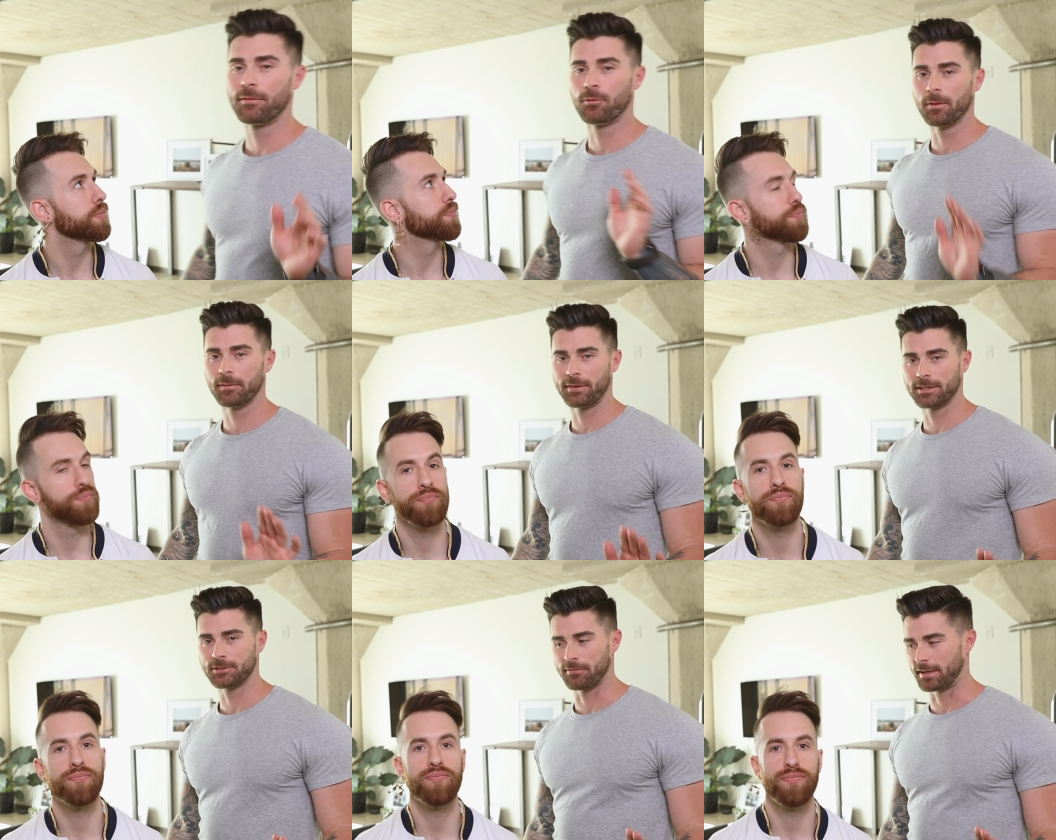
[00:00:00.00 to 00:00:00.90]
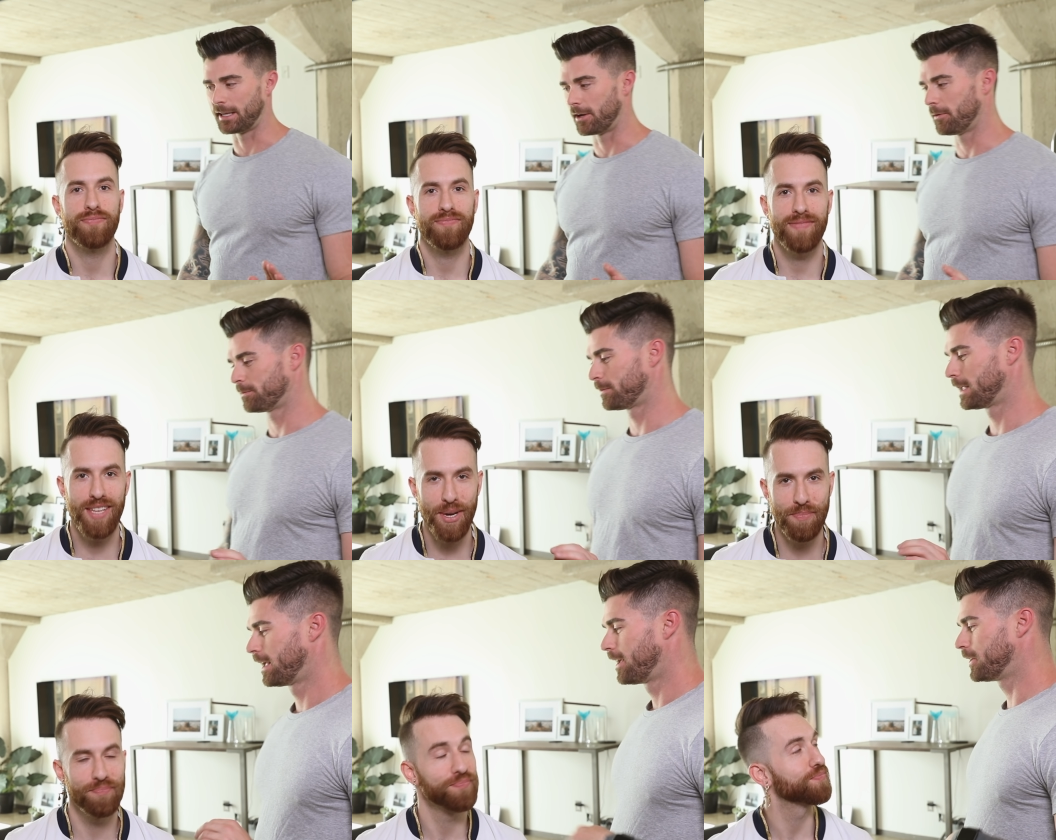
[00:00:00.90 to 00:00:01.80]
Speaker 1: Before we finish our video,
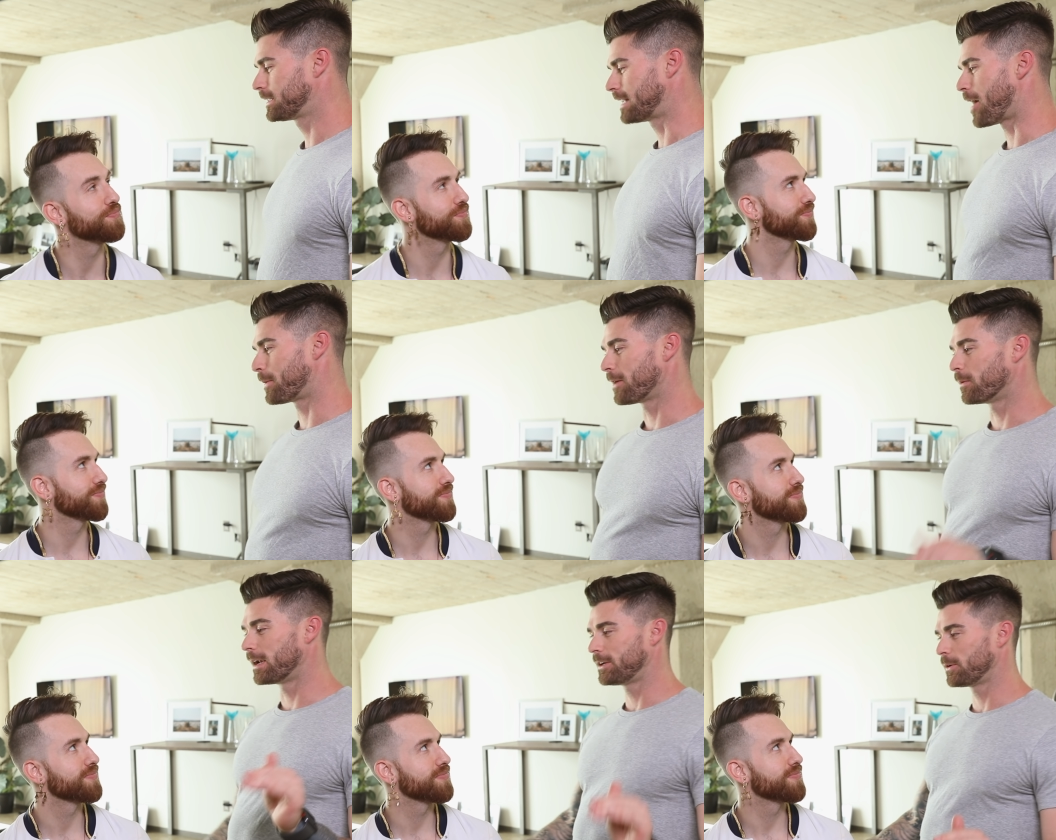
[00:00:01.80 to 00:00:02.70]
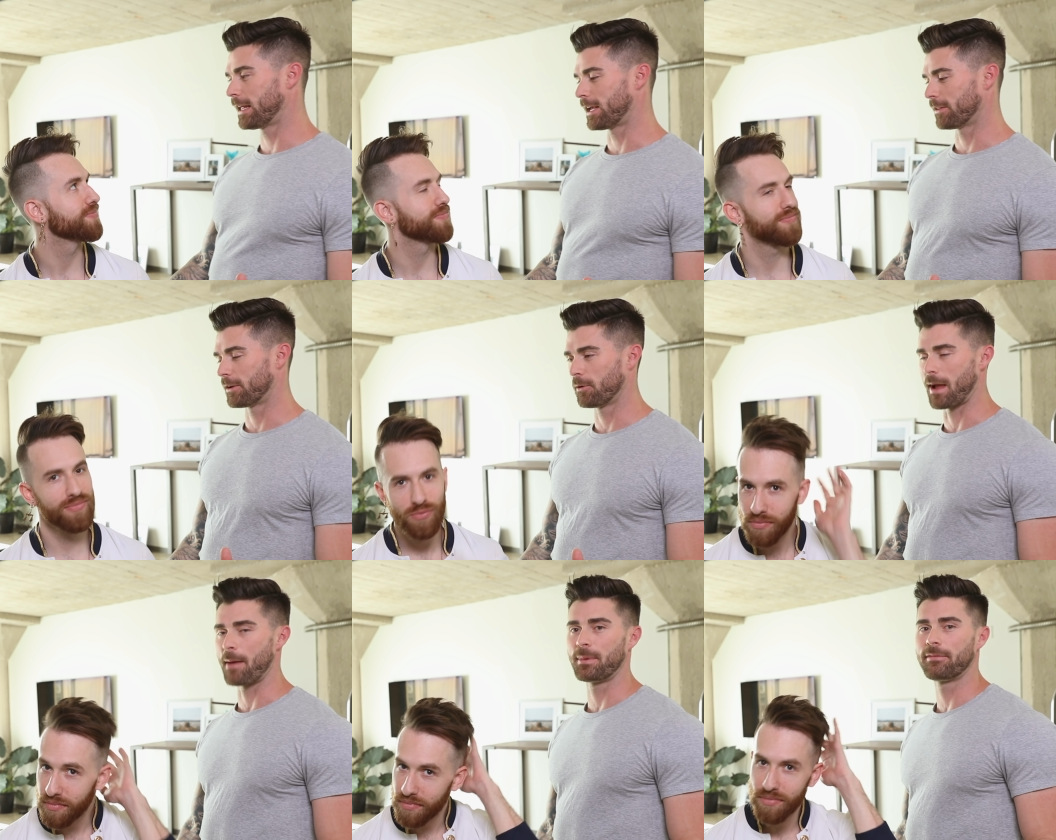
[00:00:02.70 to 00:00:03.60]
yep. your style, but I wanna do like a little
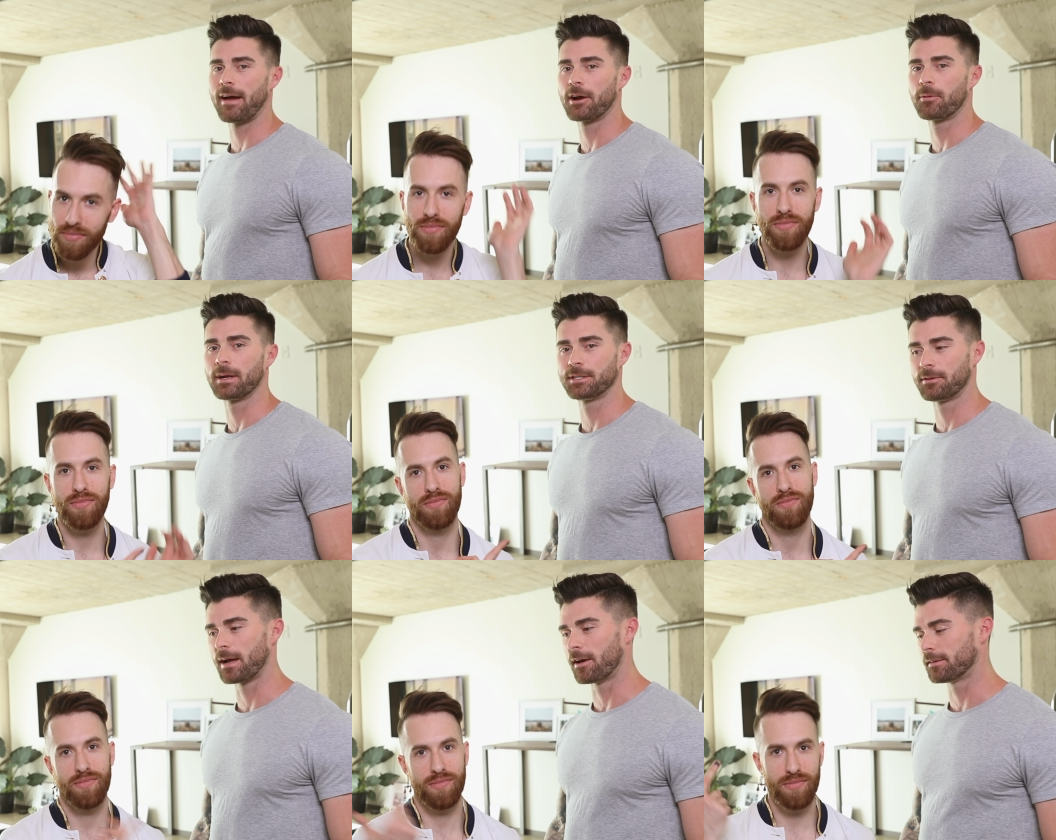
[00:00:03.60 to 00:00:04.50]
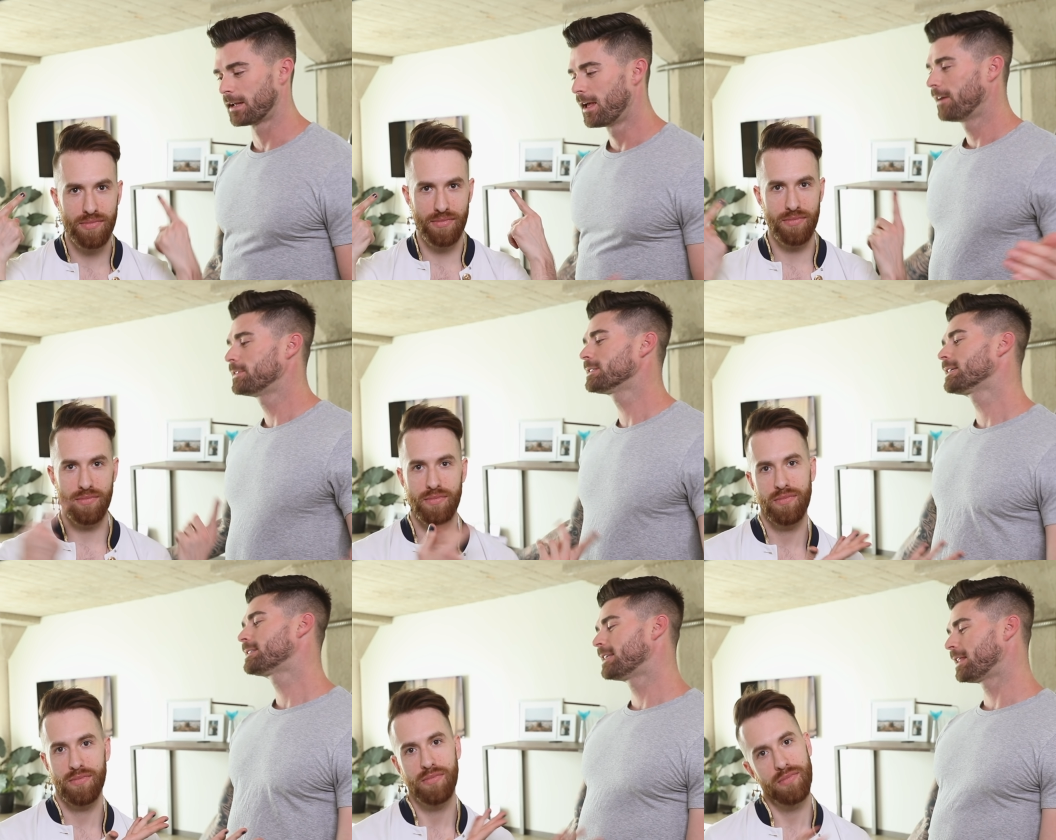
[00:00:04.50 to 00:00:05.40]
rapid fire question round. Just
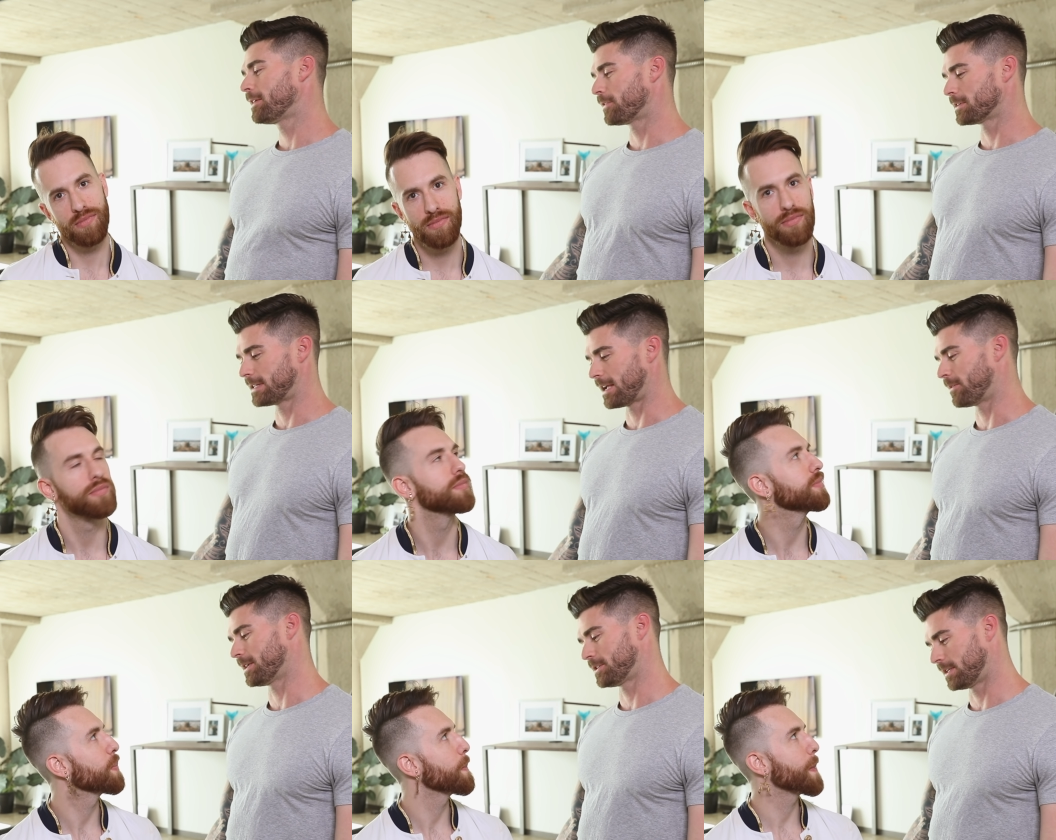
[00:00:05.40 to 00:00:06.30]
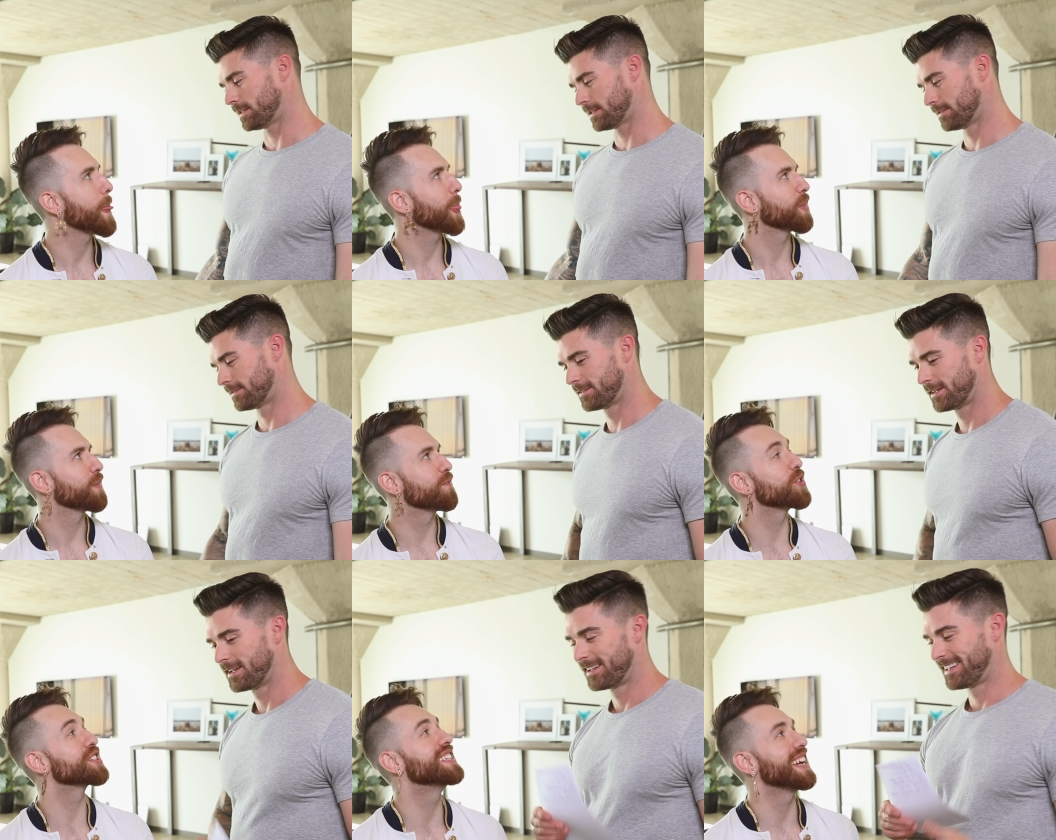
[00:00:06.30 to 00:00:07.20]
like silly first date questions.
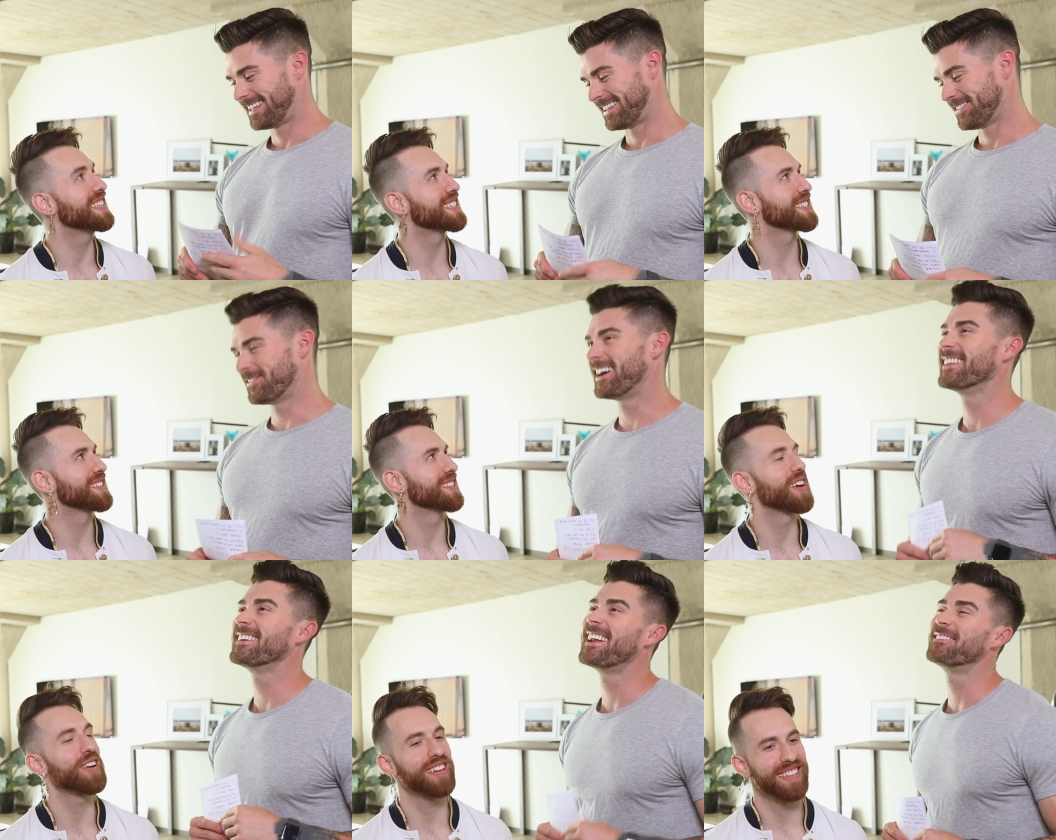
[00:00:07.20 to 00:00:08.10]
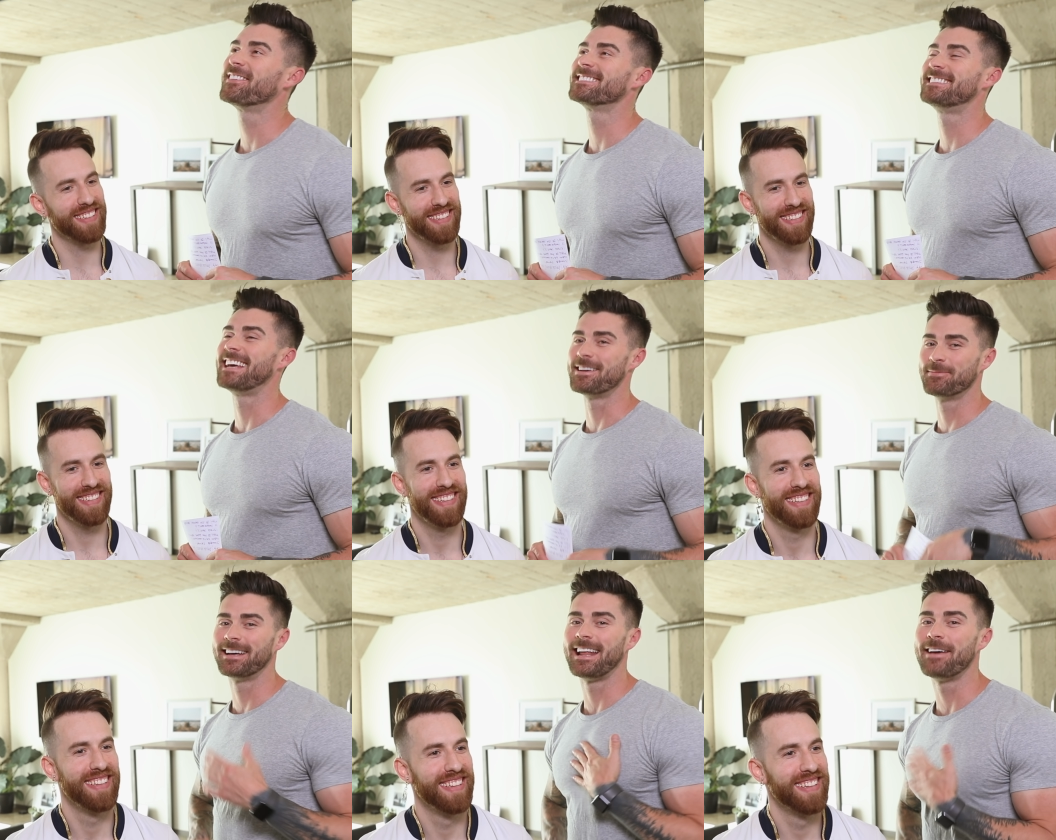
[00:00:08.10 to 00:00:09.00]
First date. Well, they're not first
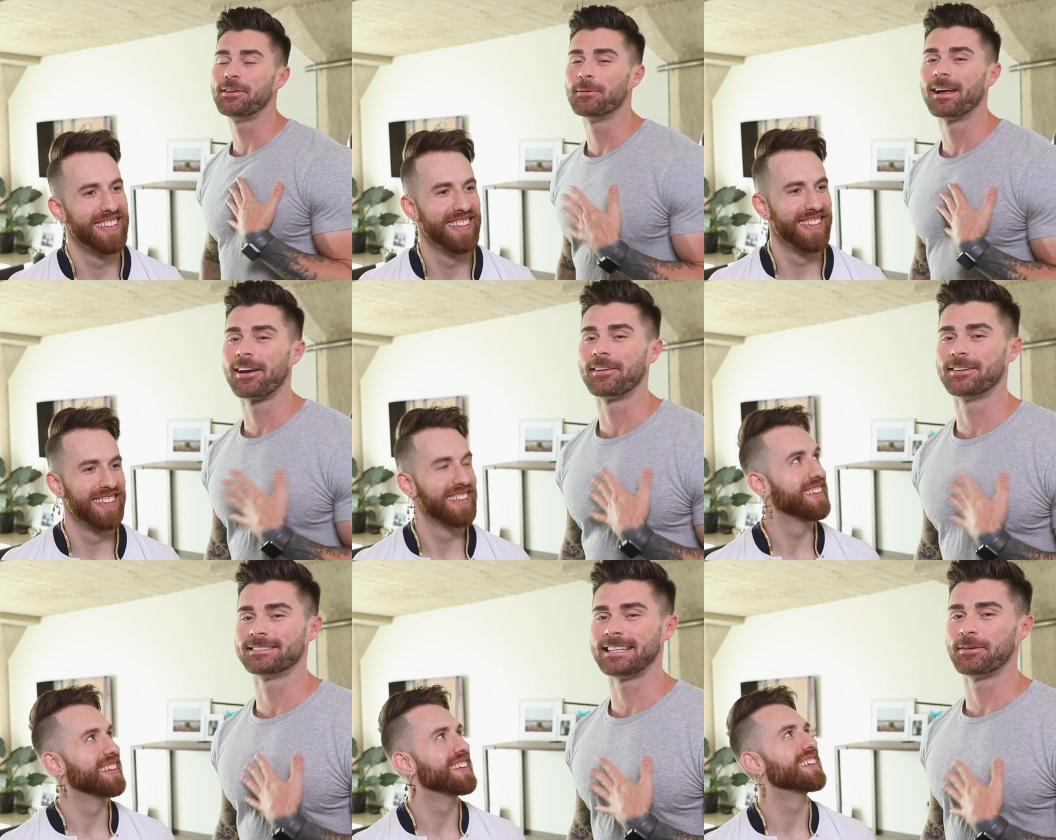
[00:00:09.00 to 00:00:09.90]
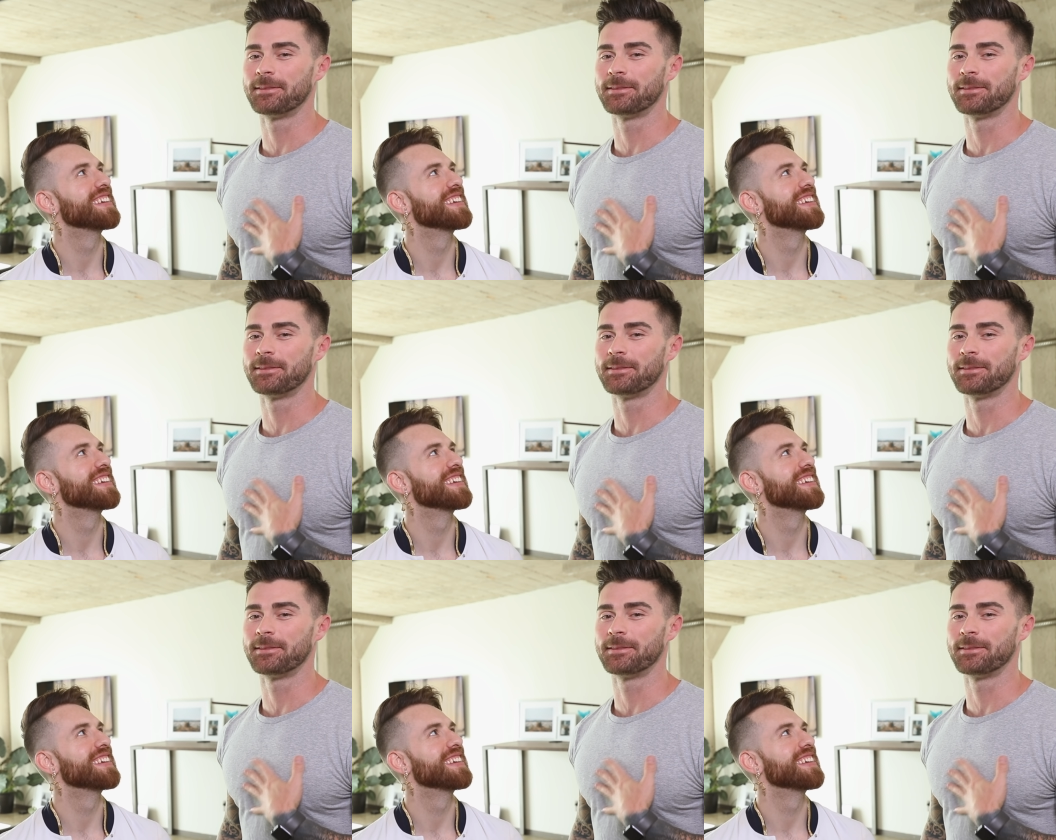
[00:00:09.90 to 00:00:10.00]
date, but if you went on a first date